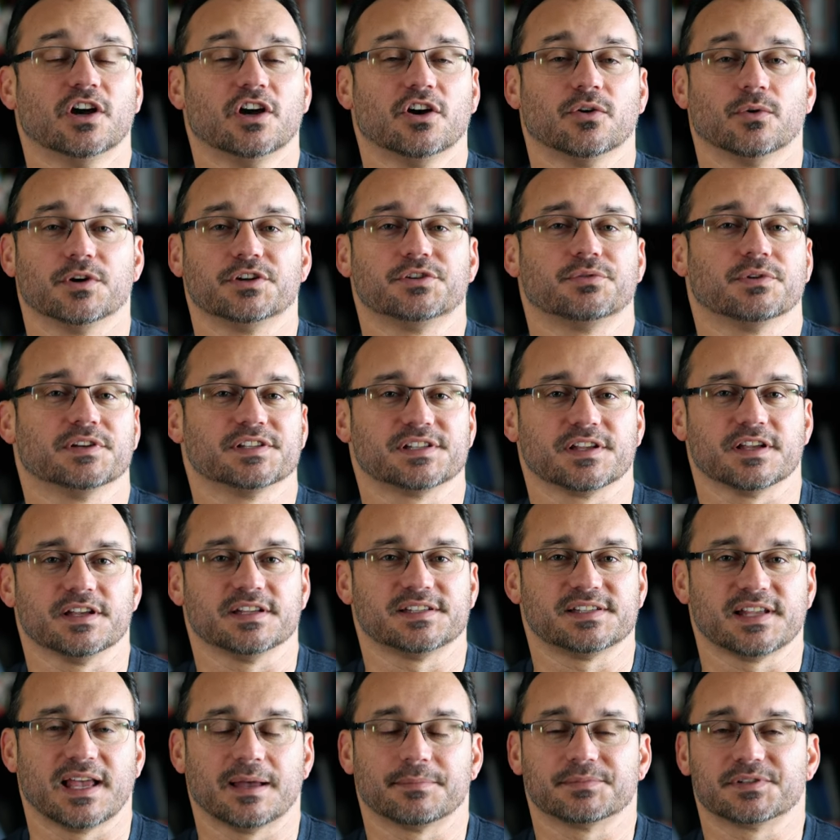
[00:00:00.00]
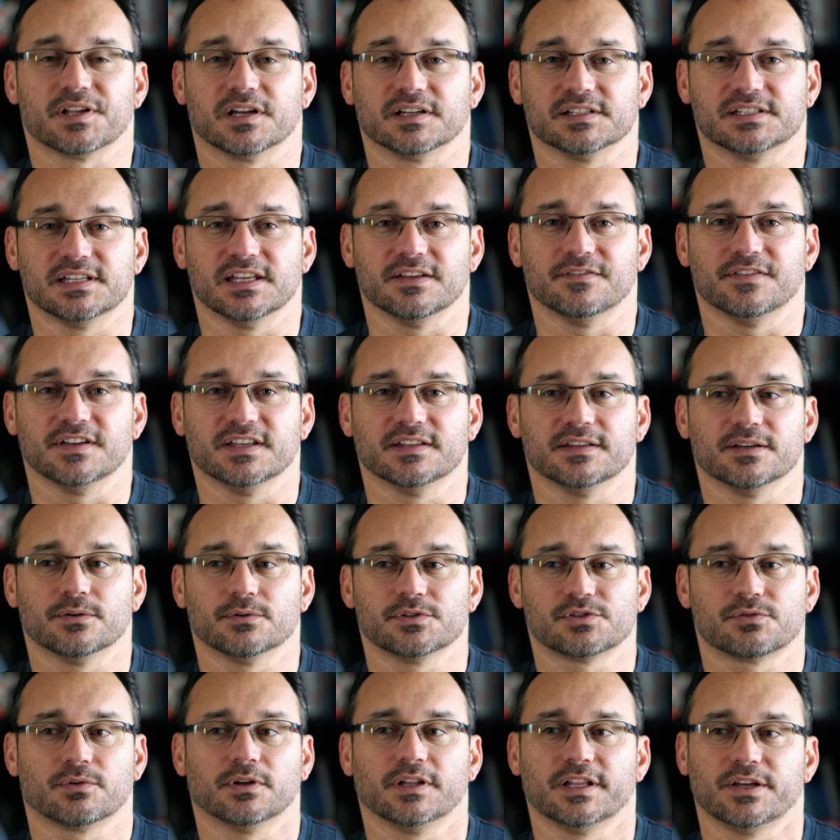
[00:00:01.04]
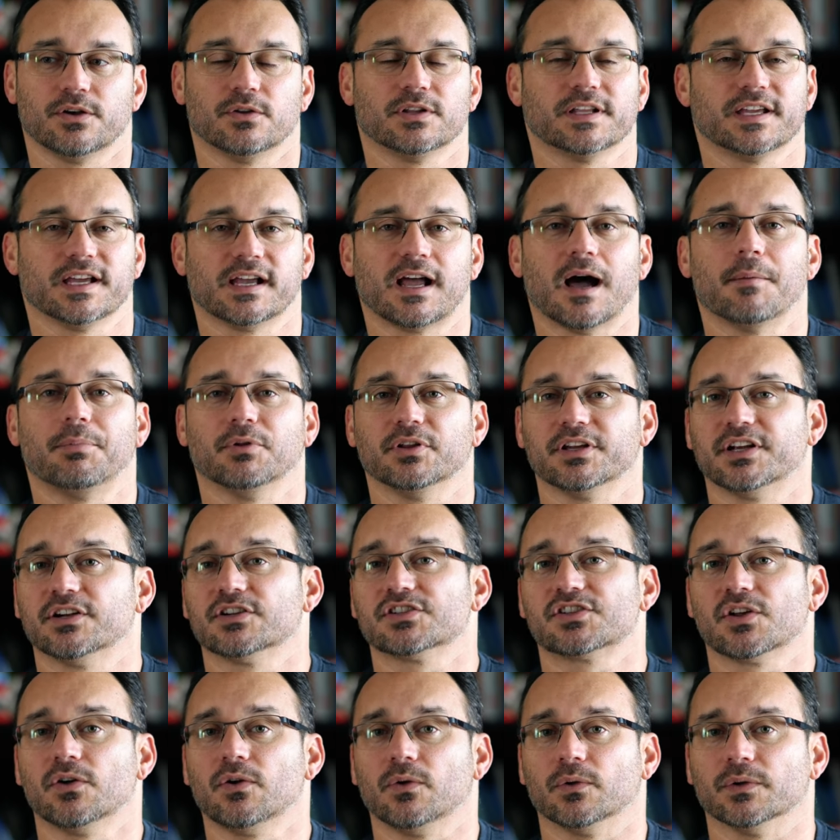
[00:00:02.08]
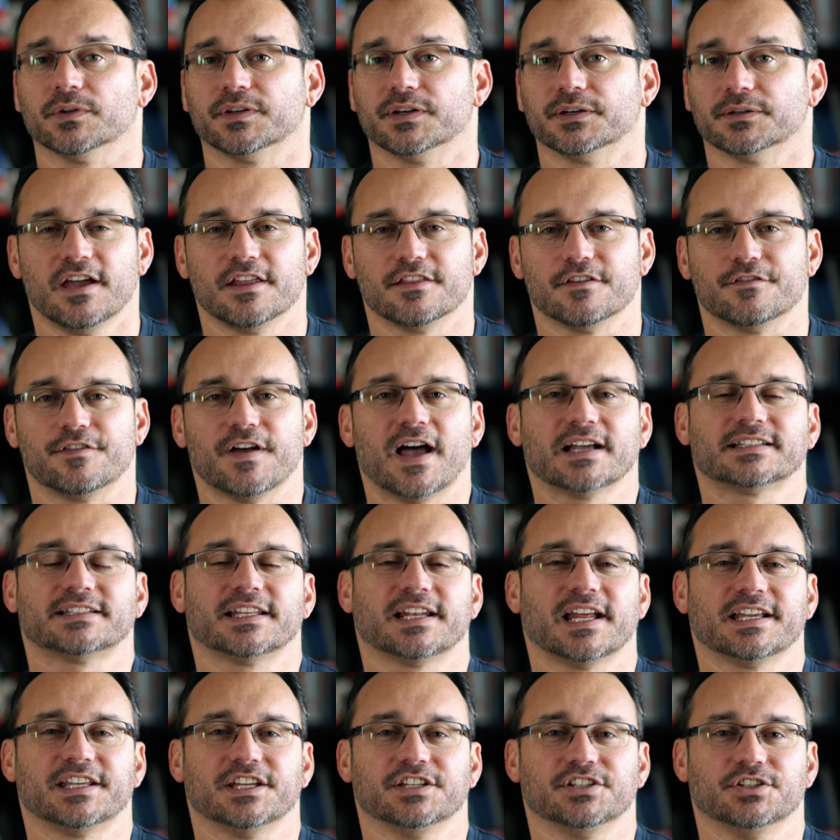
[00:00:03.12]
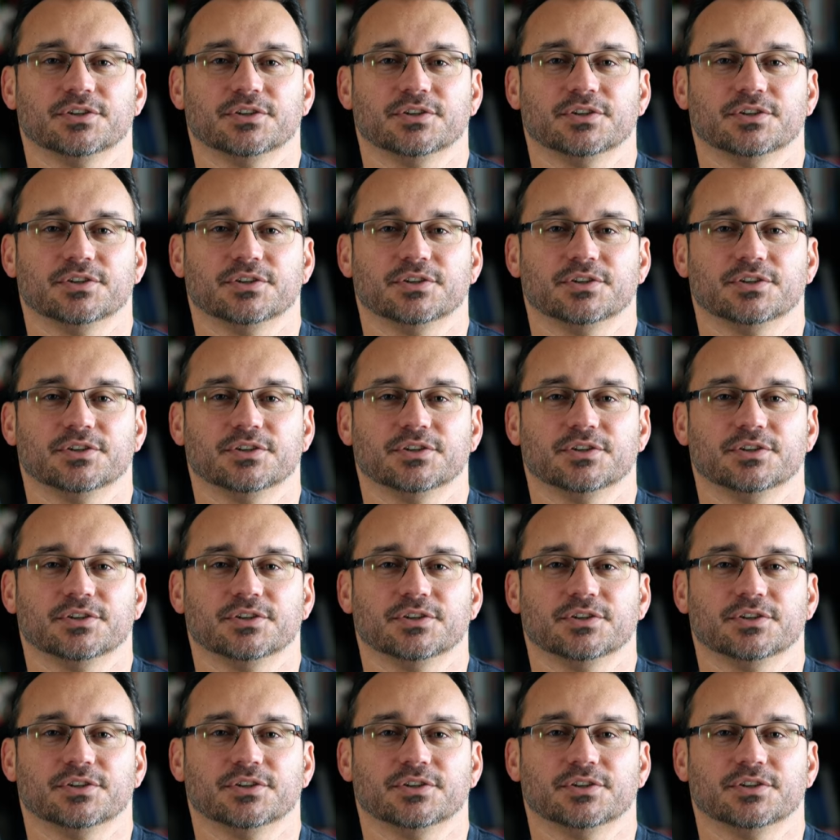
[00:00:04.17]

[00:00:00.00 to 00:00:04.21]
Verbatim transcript: which was a Samsung TV that was really only a couple of years old. The fact that I could